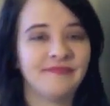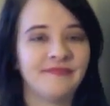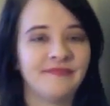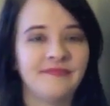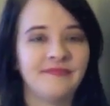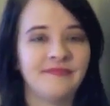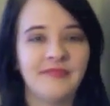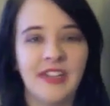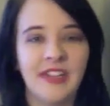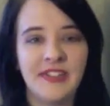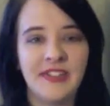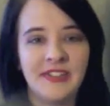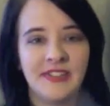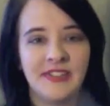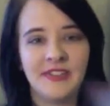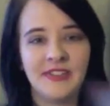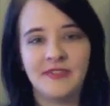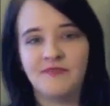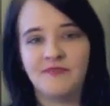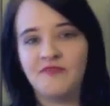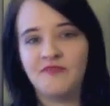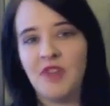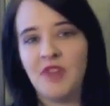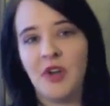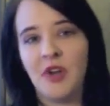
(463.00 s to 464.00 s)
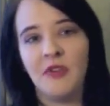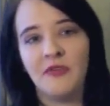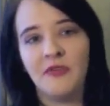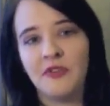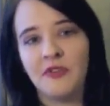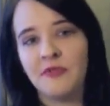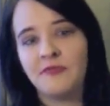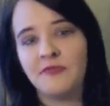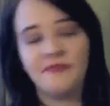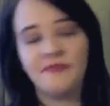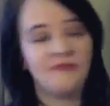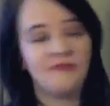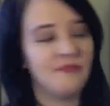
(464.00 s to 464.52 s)
it's, you know, for
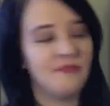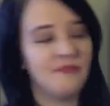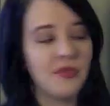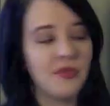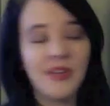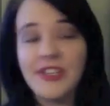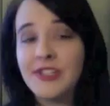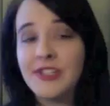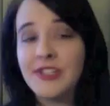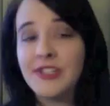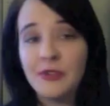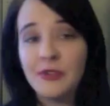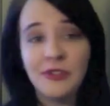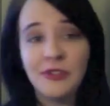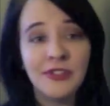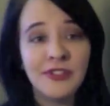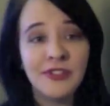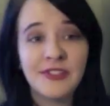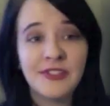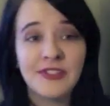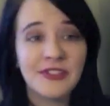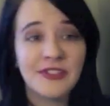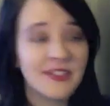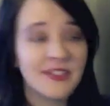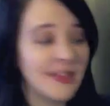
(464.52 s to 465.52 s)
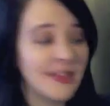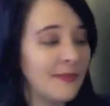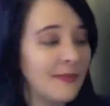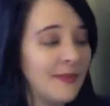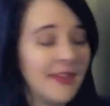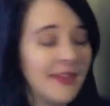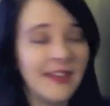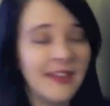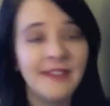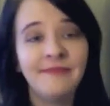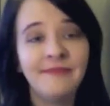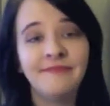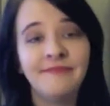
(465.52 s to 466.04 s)
preschoolers or
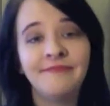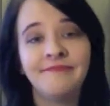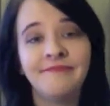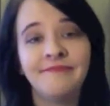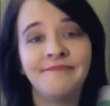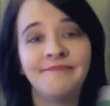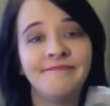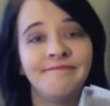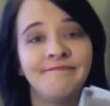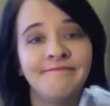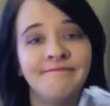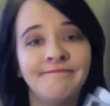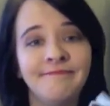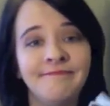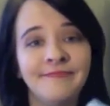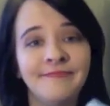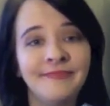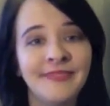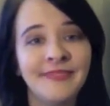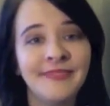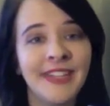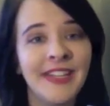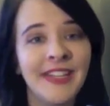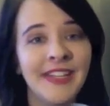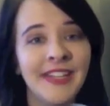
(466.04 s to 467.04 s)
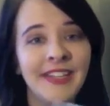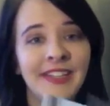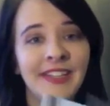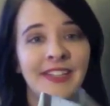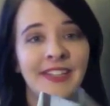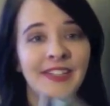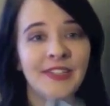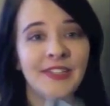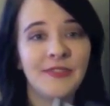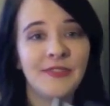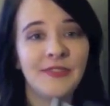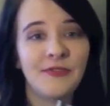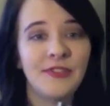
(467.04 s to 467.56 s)
something.
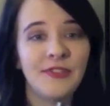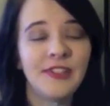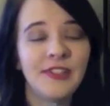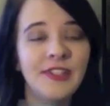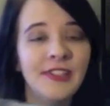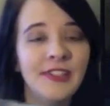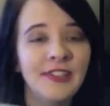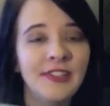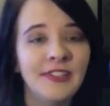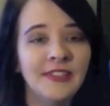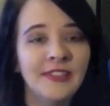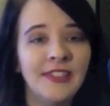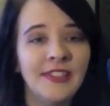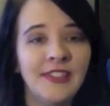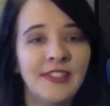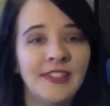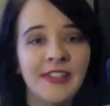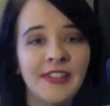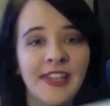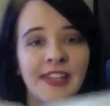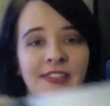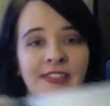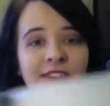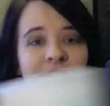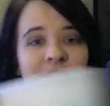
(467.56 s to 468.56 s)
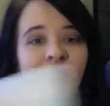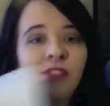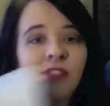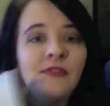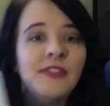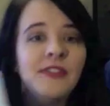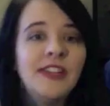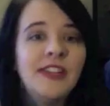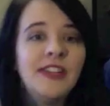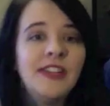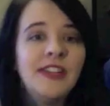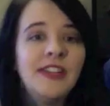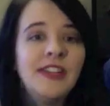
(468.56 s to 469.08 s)
It's for little kids you can
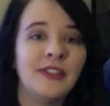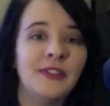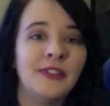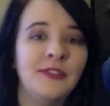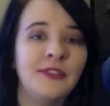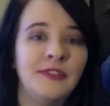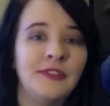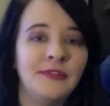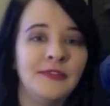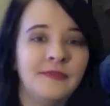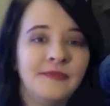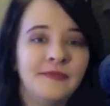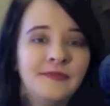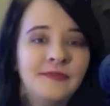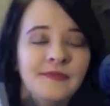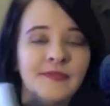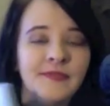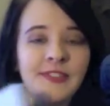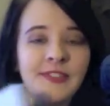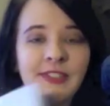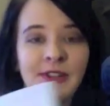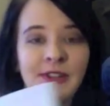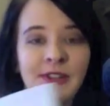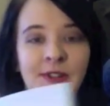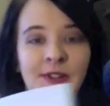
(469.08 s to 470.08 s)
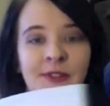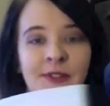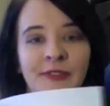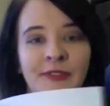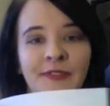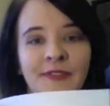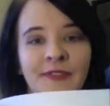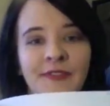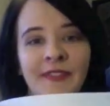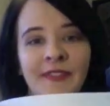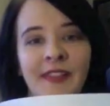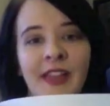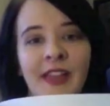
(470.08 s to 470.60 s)
read to. So,
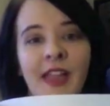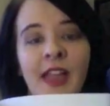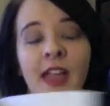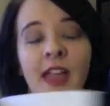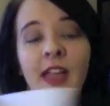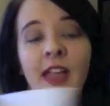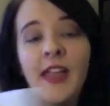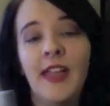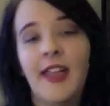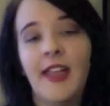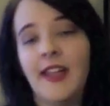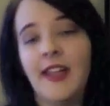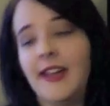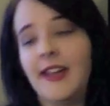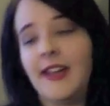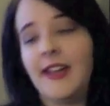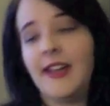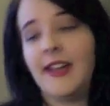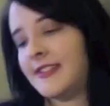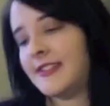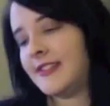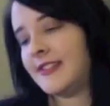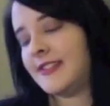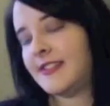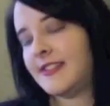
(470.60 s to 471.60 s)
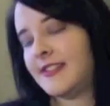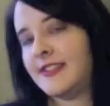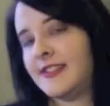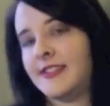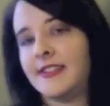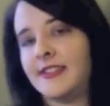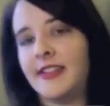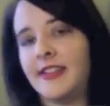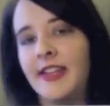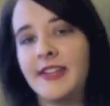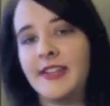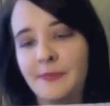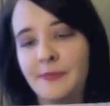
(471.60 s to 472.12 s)
and it's
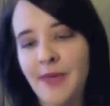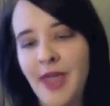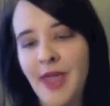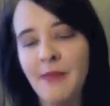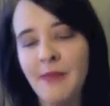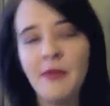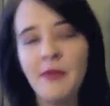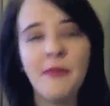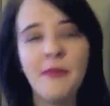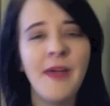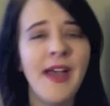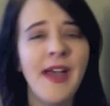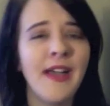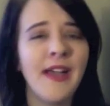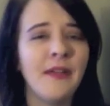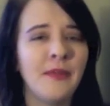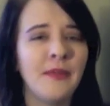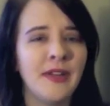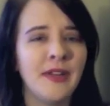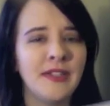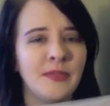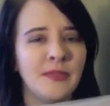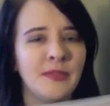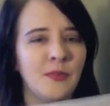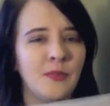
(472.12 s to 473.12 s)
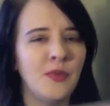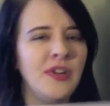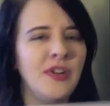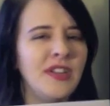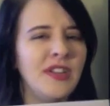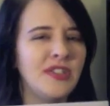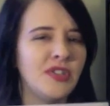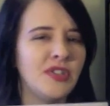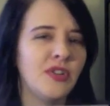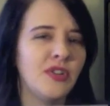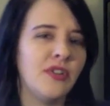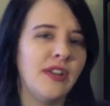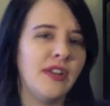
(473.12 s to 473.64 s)
paperback, but it's pretty
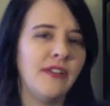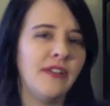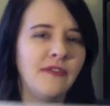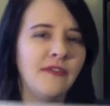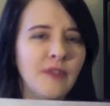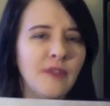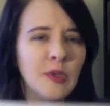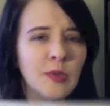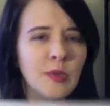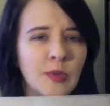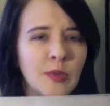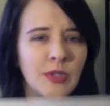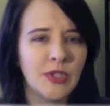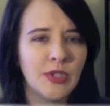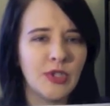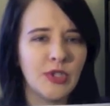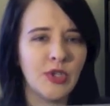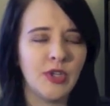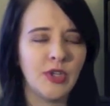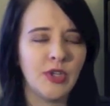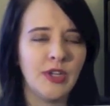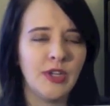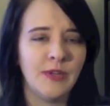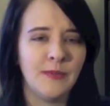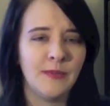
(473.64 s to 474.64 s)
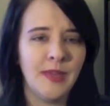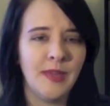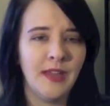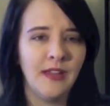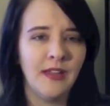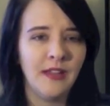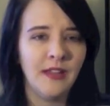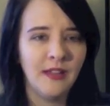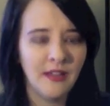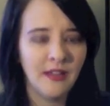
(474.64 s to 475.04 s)
sturdy. It feels pretty sturdy to me.